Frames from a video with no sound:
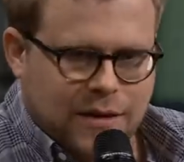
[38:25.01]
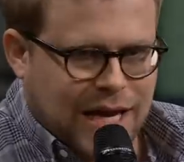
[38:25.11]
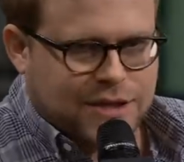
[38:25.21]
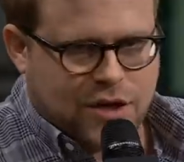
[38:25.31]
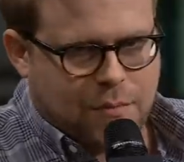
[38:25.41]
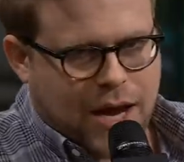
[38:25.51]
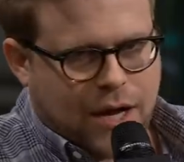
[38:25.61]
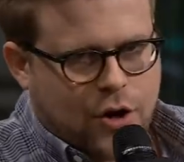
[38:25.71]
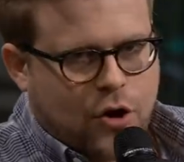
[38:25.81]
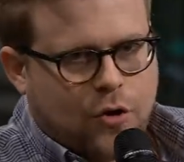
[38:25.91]
that's our main
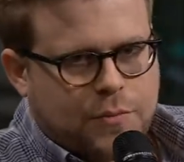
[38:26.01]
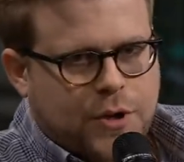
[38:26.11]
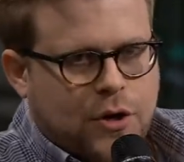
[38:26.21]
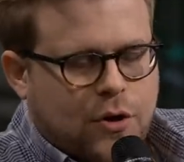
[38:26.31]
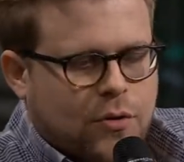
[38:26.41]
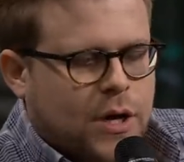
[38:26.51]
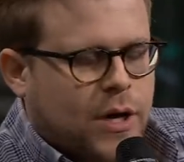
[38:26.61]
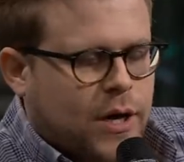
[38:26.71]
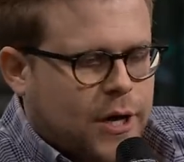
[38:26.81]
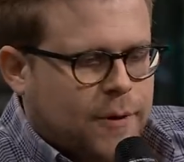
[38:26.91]
hope, you know,
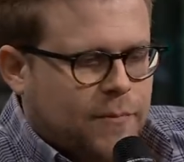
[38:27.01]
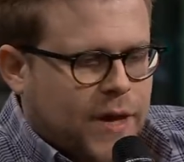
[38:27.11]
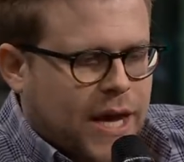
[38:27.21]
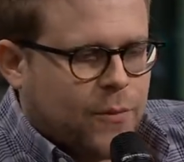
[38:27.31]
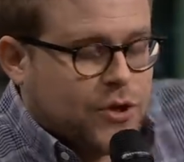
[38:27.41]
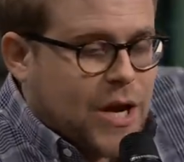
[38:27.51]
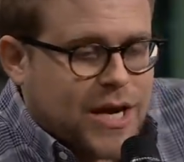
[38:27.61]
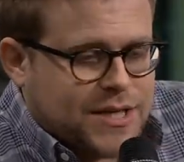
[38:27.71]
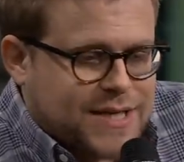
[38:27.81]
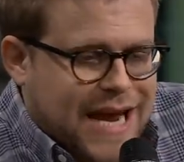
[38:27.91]
um, and we try to
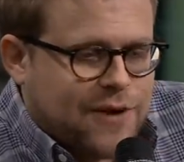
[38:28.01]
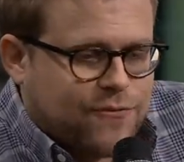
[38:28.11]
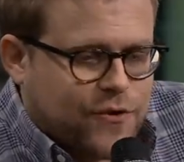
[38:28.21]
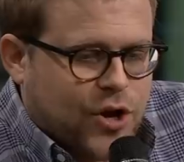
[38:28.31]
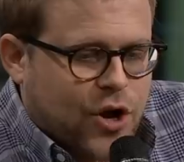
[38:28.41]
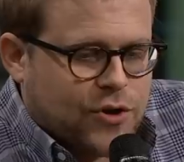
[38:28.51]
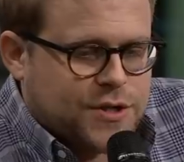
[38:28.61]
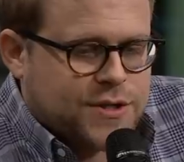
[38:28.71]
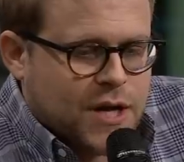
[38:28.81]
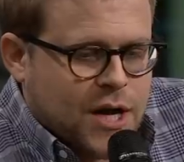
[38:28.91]
stand for
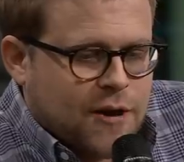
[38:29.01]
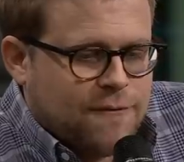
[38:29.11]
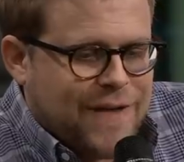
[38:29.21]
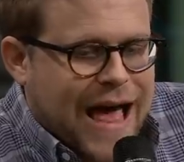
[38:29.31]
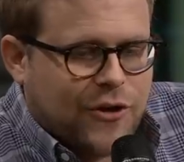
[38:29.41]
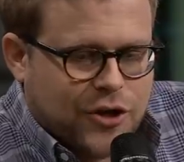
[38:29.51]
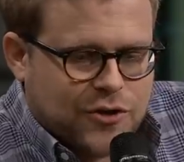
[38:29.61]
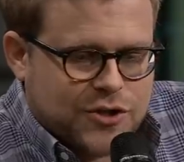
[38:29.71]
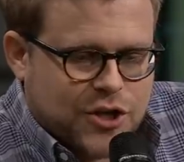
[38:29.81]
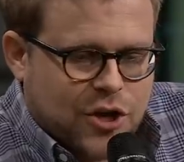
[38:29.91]
those
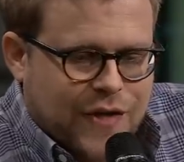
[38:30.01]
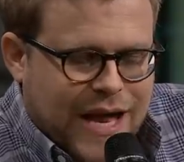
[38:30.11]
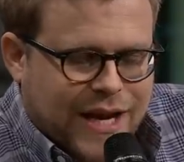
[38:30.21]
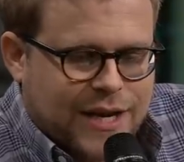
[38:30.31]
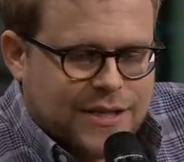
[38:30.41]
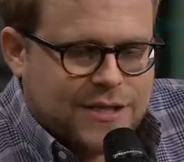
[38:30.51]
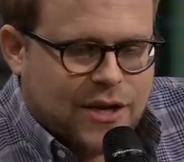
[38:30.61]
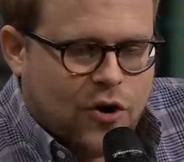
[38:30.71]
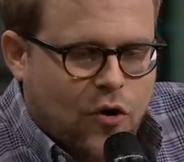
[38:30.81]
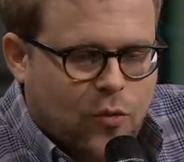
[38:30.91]
values, you know, that it is
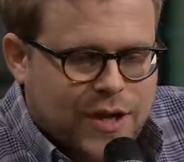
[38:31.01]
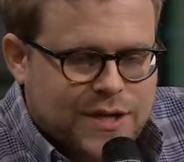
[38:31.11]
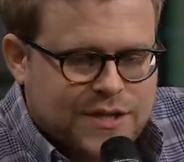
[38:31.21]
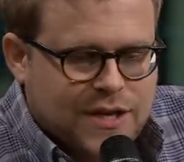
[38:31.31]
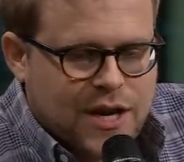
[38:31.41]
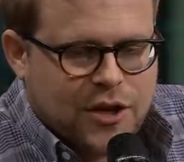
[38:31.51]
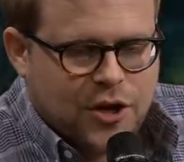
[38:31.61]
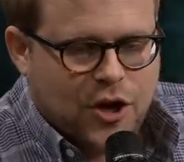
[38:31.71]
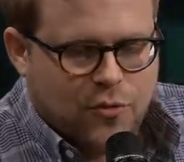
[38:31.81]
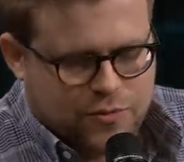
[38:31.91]
always, you
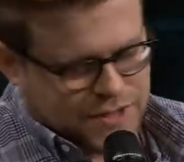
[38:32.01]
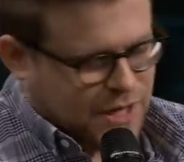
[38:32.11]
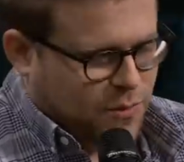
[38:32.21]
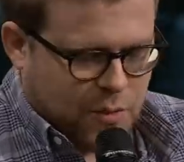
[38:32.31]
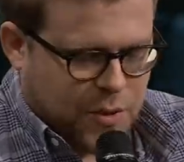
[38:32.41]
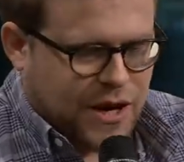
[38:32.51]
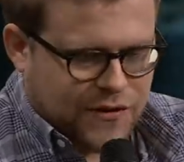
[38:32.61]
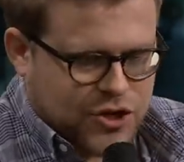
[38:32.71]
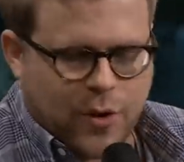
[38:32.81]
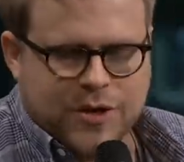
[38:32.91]
know, something we repeat on the
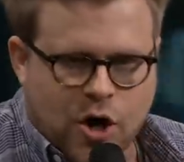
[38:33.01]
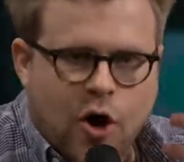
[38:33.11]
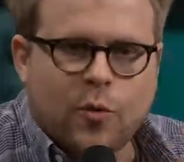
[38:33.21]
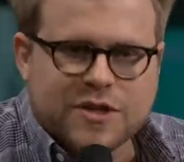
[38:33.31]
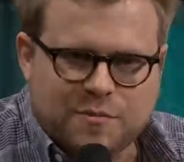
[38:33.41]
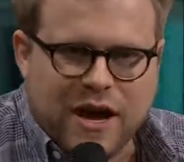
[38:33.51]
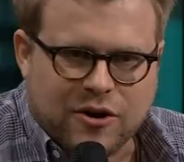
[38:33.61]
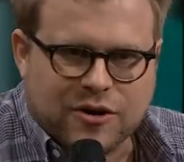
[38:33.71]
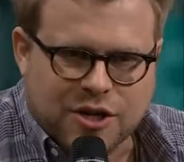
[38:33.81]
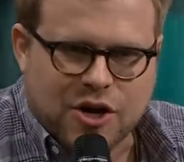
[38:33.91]
show, it's always
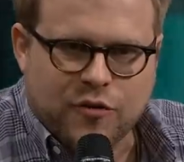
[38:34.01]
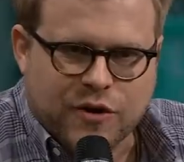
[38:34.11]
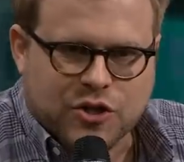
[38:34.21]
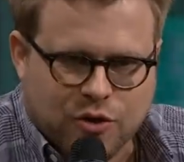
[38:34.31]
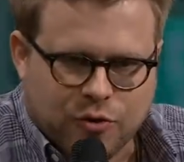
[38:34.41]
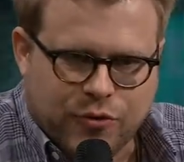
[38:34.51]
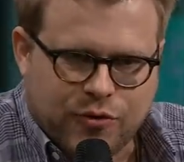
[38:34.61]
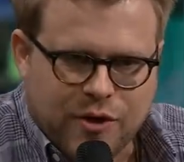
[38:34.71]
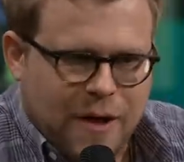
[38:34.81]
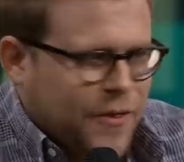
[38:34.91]
better to know the truth.
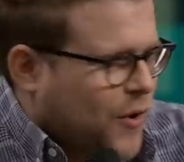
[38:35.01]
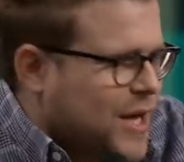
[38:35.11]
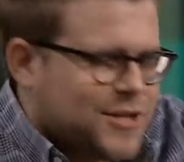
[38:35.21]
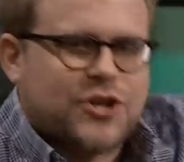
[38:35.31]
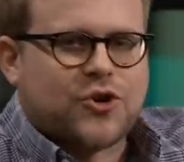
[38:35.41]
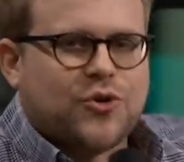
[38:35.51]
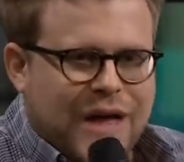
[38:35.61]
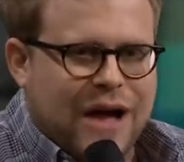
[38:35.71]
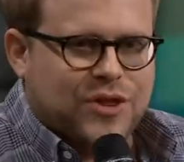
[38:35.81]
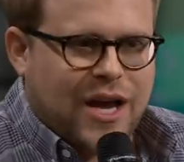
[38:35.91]
There is a truth
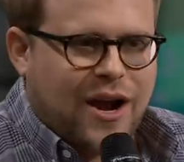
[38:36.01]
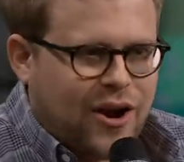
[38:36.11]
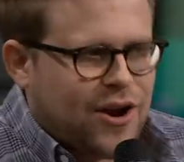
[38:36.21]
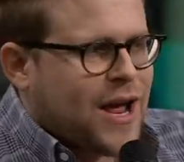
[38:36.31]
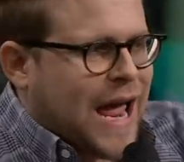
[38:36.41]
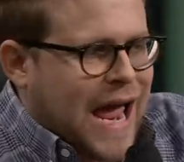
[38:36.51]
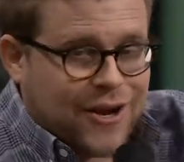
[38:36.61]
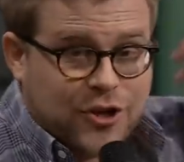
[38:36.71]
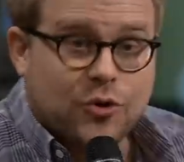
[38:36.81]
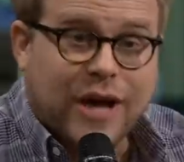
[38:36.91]
out there, and
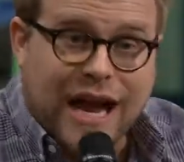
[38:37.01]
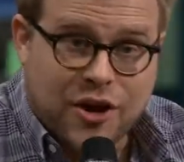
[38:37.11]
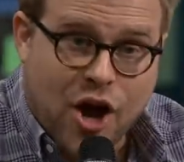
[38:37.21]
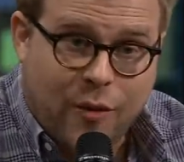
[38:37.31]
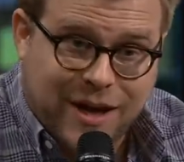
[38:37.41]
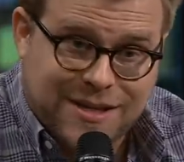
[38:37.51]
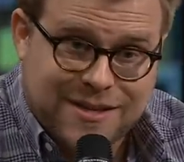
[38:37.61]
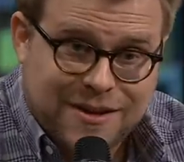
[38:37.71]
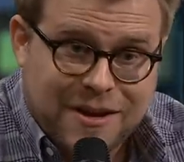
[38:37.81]
you can know it,